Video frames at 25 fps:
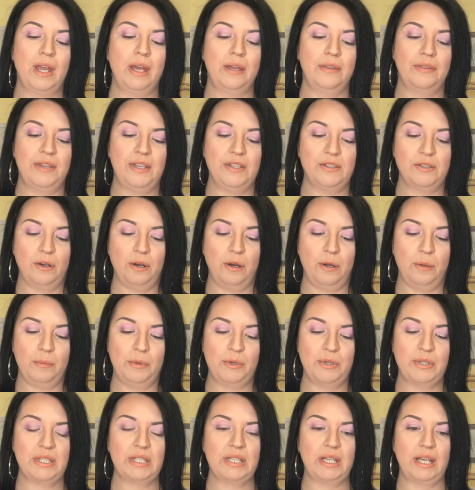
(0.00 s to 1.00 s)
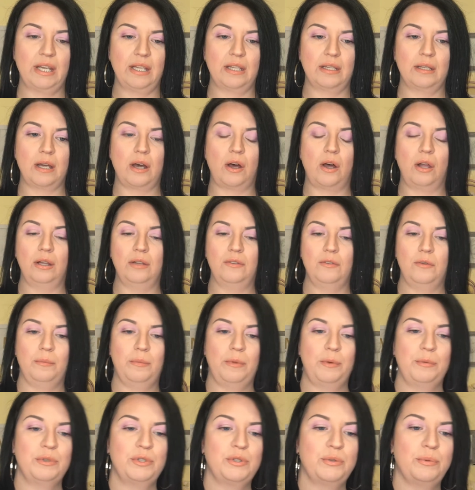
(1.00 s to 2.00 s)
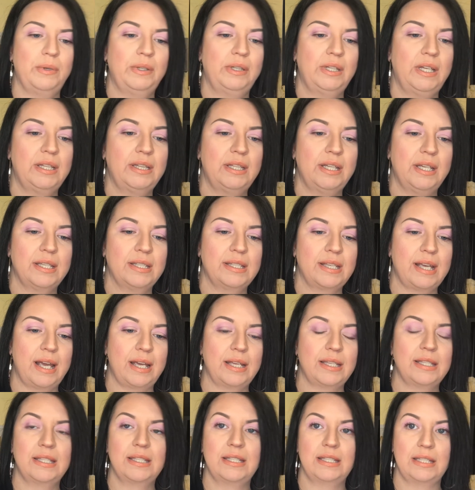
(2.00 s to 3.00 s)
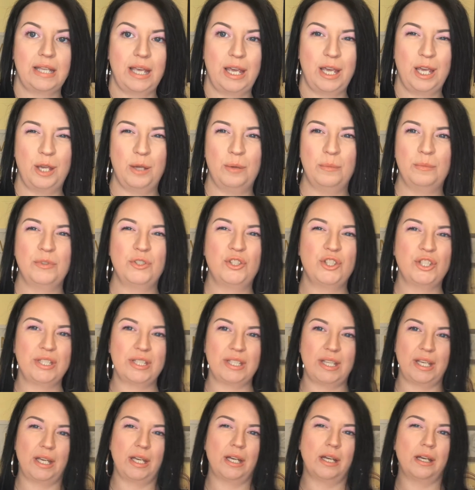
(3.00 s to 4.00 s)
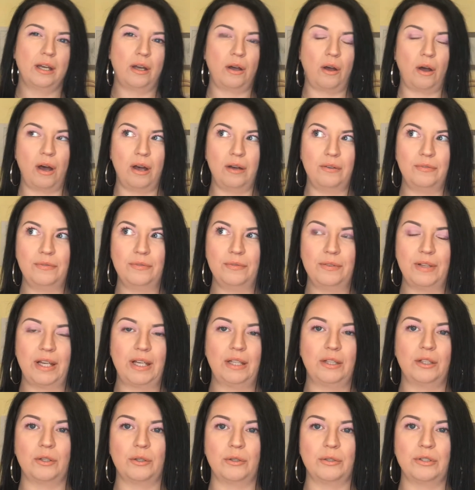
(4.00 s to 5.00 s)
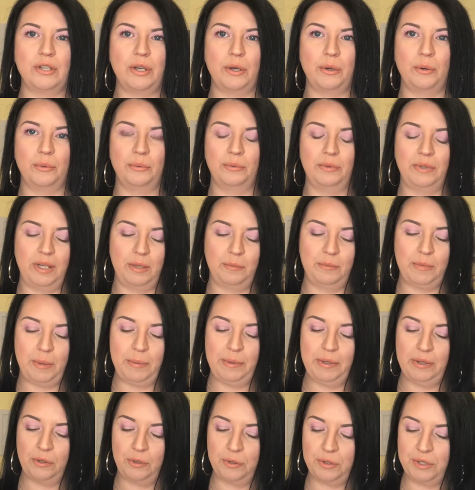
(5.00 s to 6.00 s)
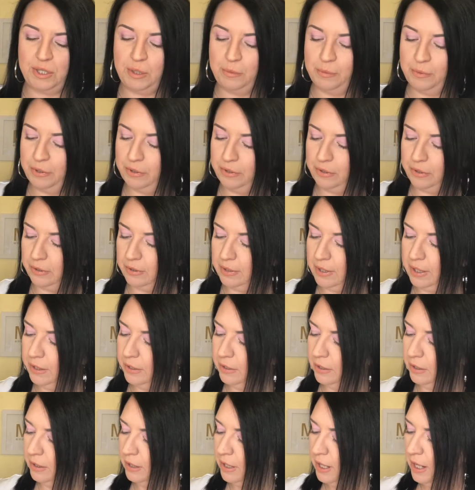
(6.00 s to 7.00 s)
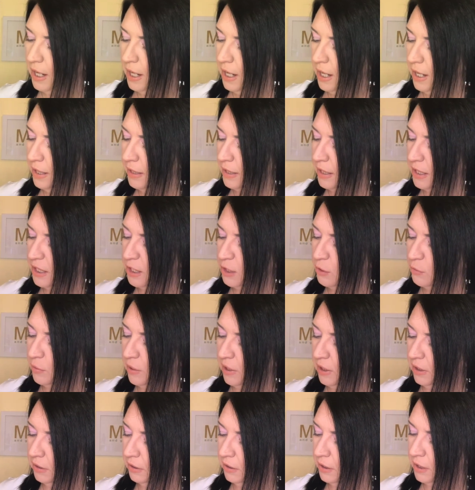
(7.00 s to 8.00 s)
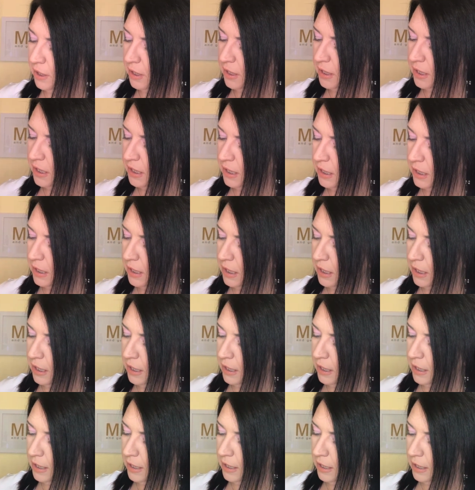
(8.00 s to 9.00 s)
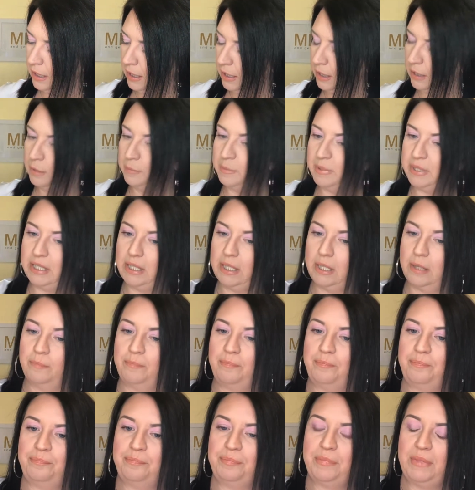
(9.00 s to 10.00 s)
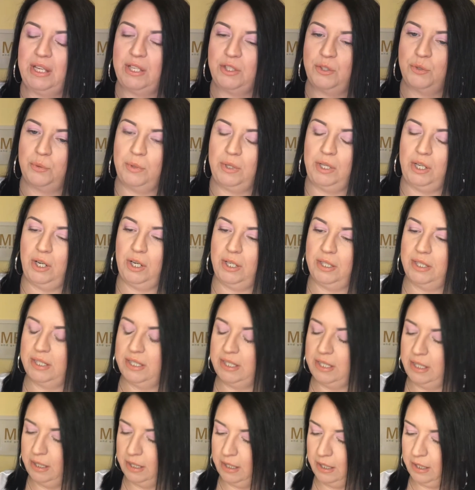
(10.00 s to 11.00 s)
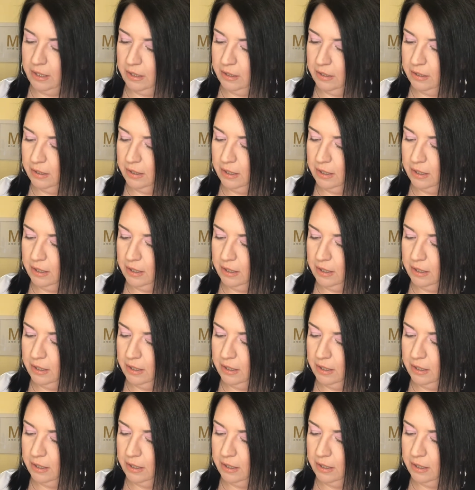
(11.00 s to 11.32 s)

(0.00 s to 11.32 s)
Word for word: These are almost like, all of them almost run like the exact same, just like off like a little tone, like maybe a little deeper, a little lighter. This one looks like, let me see. It's really hard to see that.